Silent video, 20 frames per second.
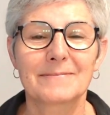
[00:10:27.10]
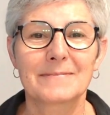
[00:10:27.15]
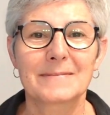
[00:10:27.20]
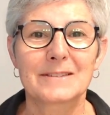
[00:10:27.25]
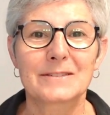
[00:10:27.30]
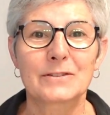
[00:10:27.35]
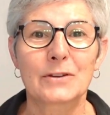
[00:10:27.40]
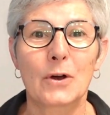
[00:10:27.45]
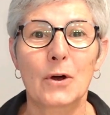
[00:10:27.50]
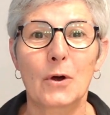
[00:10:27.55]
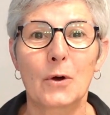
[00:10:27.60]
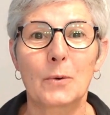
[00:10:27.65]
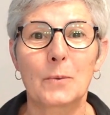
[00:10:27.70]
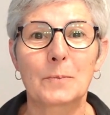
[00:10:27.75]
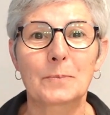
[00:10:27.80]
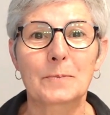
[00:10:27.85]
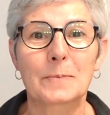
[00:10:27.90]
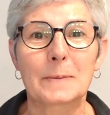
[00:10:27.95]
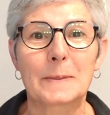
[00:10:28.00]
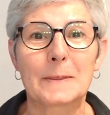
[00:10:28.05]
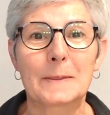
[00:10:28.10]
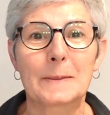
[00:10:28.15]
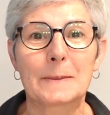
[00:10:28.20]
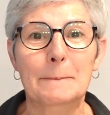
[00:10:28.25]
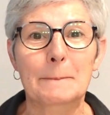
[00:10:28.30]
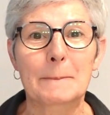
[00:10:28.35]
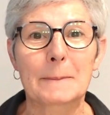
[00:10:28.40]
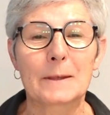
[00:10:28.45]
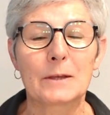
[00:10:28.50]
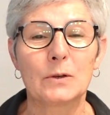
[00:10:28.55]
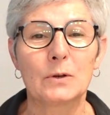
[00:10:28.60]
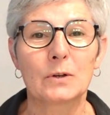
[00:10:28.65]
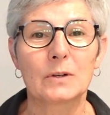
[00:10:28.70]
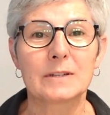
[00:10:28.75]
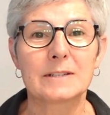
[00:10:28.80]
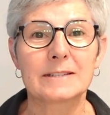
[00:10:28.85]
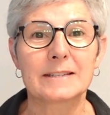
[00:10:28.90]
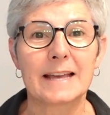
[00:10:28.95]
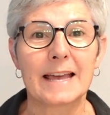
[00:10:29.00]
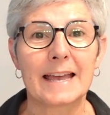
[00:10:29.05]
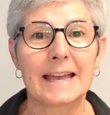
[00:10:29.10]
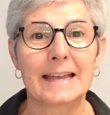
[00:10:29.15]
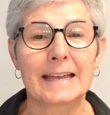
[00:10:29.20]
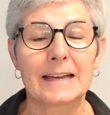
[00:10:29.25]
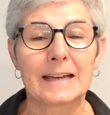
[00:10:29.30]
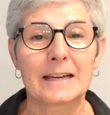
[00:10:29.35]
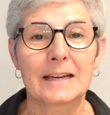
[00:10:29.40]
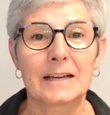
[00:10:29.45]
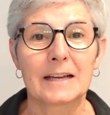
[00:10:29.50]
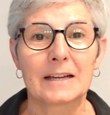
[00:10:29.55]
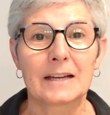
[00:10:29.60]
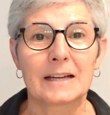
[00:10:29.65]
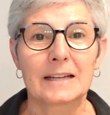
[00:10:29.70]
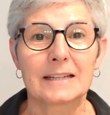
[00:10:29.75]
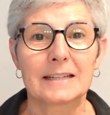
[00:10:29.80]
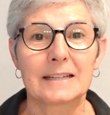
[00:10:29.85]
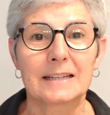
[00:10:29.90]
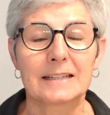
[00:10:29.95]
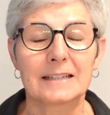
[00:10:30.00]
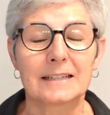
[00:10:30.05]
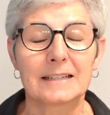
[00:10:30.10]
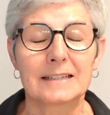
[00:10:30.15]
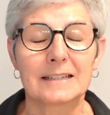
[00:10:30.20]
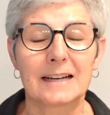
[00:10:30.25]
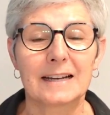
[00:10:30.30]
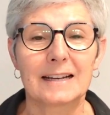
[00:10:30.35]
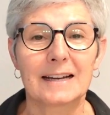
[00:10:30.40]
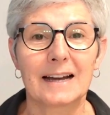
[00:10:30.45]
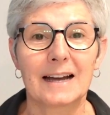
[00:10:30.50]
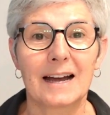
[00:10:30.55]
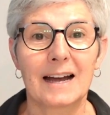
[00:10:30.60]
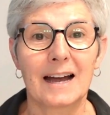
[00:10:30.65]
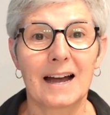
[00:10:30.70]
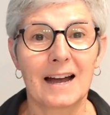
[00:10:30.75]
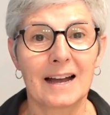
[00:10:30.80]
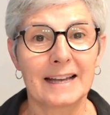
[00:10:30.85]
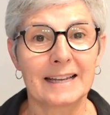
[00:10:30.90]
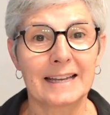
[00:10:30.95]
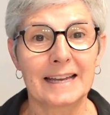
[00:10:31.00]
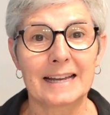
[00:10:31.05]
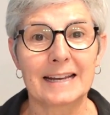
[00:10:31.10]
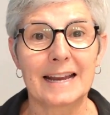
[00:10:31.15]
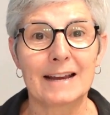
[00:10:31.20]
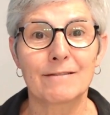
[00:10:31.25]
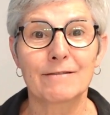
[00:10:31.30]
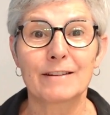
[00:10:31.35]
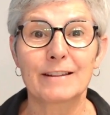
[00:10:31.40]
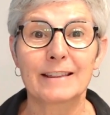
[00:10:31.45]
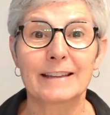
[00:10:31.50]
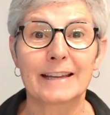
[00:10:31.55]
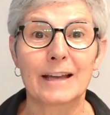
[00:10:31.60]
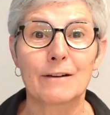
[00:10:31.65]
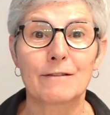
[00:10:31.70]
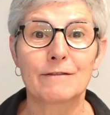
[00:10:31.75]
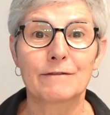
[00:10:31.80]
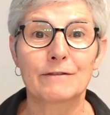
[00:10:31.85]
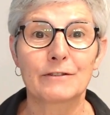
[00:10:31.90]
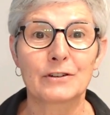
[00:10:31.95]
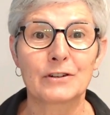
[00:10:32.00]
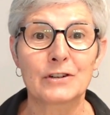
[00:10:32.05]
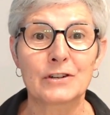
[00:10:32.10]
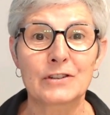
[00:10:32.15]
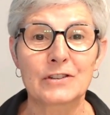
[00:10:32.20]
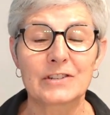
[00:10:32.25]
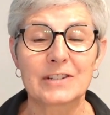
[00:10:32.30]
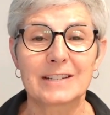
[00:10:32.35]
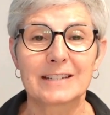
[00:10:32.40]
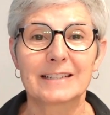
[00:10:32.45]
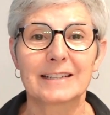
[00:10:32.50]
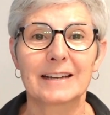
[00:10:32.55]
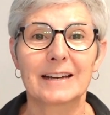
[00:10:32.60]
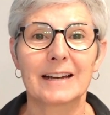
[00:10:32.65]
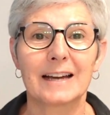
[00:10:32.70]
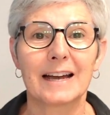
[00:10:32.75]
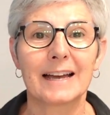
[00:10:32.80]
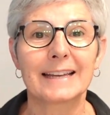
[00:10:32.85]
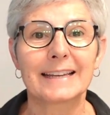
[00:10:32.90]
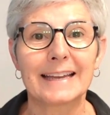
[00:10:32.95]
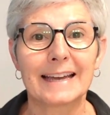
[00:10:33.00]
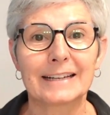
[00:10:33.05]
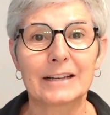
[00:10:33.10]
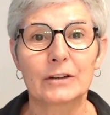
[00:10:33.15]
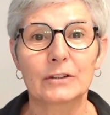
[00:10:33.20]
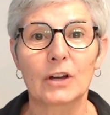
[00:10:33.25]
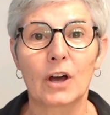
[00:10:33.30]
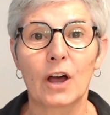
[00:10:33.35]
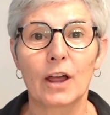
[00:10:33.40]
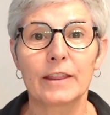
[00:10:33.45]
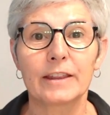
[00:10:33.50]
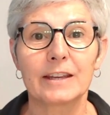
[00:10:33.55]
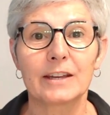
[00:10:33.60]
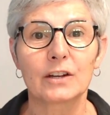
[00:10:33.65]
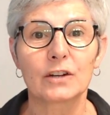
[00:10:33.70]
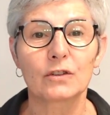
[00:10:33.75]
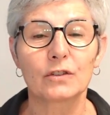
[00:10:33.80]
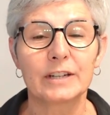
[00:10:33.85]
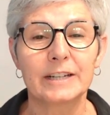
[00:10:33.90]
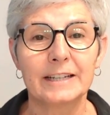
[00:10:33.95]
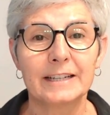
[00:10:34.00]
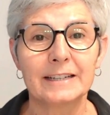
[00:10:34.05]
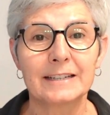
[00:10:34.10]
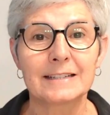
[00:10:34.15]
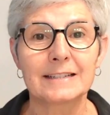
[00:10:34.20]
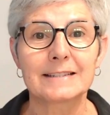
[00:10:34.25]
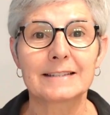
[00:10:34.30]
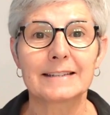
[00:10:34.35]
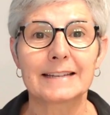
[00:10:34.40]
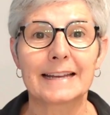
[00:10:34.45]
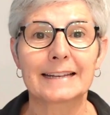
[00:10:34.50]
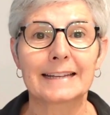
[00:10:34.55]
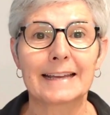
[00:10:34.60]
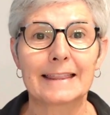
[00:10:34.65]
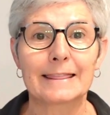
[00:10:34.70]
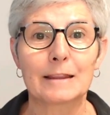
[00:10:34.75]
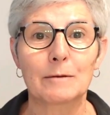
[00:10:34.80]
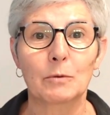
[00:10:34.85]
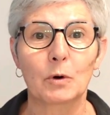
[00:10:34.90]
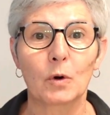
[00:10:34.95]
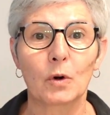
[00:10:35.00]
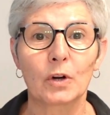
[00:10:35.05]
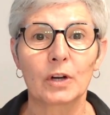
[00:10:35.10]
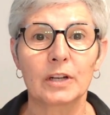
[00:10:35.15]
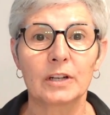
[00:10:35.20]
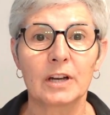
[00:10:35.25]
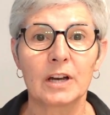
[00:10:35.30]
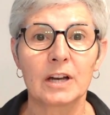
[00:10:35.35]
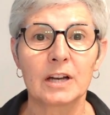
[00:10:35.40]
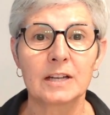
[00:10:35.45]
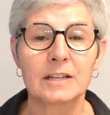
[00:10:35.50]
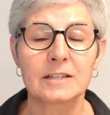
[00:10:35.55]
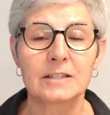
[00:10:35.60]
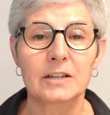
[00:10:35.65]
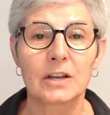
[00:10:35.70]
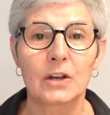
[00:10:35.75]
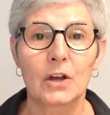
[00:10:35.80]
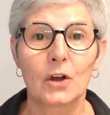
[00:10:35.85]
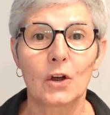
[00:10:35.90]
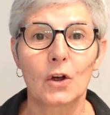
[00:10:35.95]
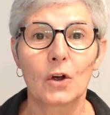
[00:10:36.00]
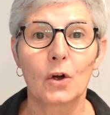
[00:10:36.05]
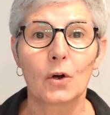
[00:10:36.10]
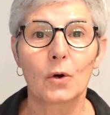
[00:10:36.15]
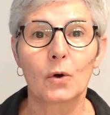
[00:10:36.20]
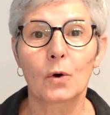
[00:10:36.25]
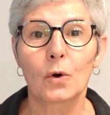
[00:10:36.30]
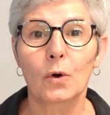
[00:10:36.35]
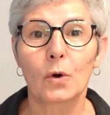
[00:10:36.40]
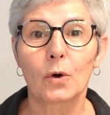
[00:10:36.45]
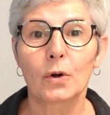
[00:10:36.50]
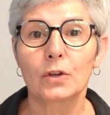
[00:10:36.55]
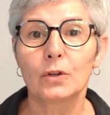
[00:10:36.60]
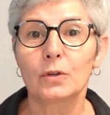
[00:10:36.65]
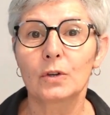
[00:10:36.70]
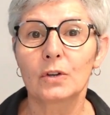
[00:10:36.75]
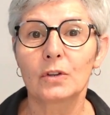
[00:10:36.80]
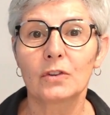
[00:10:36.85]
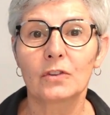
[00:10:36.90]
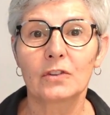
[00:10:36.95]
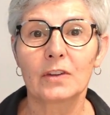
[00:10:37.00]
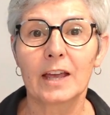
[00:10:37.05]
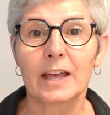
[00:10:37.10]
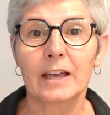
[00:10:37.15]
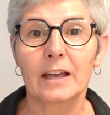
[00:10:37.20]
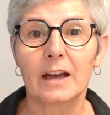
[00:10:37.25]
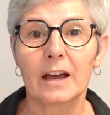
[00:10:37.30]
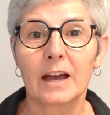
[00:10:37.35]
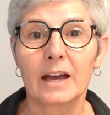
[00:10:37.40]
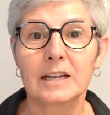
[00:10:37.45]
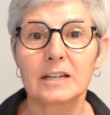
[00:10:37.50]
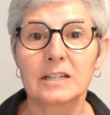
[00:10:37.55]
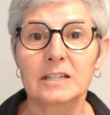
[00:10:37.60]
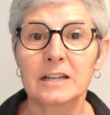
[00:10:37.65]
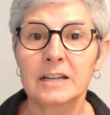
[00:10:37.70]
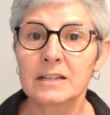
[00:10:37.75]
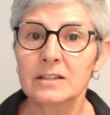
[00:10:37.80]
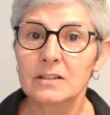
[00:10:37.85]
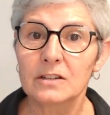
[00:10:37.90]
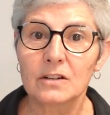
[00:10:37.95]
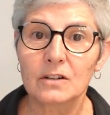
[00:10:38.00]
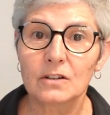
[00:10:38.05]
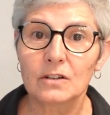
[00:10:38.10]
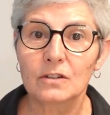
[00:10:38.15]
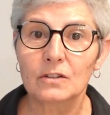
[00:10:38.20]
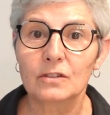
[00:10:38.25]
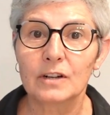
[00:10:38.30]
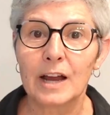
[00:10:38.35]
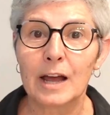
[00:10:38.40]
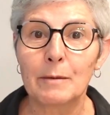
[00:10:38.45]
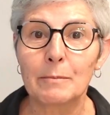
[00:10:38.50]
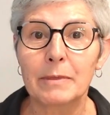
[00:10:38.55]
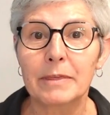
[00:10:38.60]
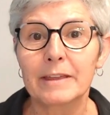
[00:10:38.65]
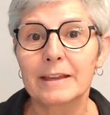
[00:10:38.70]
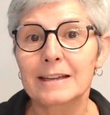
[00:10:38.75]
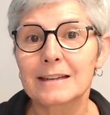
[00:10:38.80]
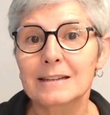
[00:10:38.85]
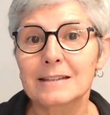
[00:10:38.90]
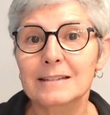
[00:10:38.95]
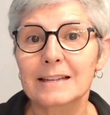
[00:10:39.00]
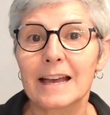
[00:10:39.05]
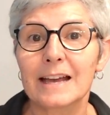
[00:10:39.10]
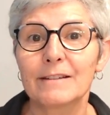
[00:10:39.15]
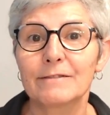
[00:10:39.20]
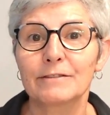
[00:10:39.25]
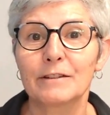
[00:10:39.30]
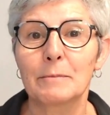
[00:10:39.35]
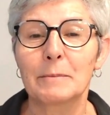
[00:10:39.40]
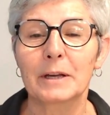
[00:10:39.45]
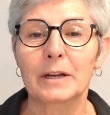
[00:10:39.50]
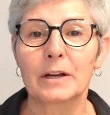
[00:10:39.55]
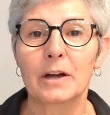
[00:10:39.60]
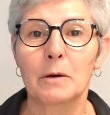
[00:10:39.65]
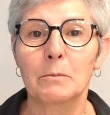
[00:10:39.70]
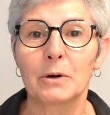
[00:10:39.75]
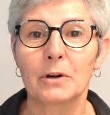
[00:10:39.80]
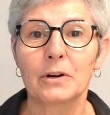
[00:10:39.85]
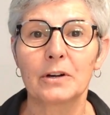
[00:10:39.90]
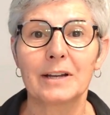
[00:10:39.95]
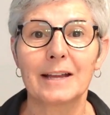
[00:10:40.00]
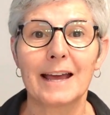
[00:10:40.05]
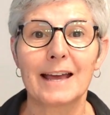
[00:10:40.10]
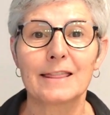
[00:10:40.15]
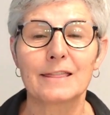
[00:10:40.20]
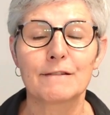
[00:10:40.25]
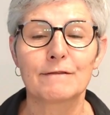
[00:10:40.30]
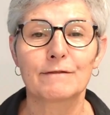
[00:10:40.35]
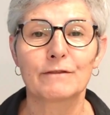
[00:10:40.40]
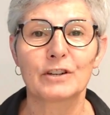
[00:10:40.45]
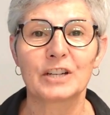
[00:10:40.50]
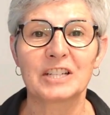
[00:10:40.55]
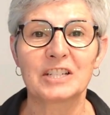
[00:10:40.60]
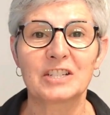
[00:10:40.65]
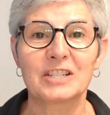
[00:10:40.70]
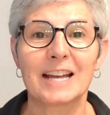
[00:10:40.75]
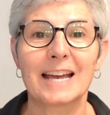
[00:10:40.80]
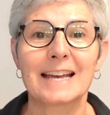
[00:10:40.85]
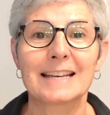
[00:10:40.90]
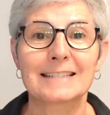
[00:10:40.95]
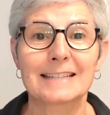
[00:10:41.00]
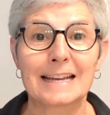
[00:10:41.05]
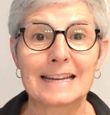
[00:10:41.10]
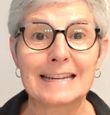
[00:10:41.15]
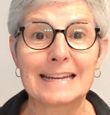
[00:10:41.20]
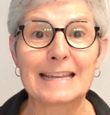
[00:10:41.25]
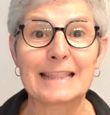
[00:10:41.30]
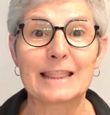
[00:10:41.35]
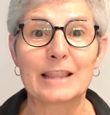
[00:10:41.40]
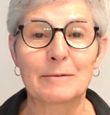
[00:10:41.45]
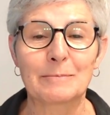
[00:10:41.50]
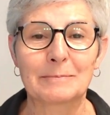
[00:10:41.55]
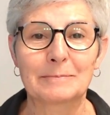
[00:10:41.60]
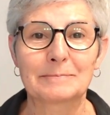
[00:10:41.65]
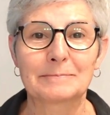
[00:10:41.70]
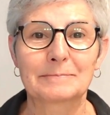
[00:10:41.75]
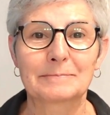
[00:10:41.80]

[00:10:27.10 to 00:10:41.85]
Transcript: So you could say, I get everything out first, I get out all the ingredients and get them organized. Or you could say, I just grab things from the cupboard and the fridge as I need them.